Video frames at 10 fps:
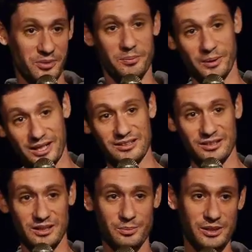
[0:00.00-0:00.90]
their butt, and you're
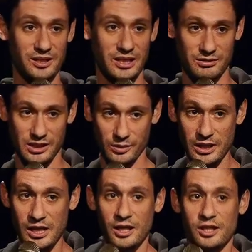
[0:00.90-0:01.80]
gonna be a hero.
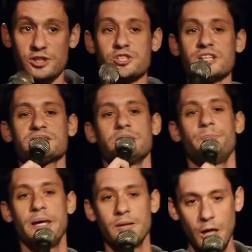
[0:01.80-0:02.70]
You
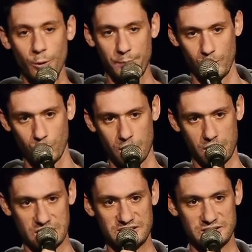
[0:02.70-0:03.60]
better hope it
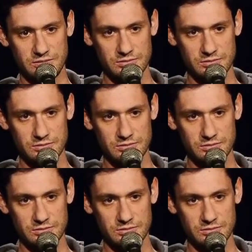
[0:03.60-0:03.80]
works.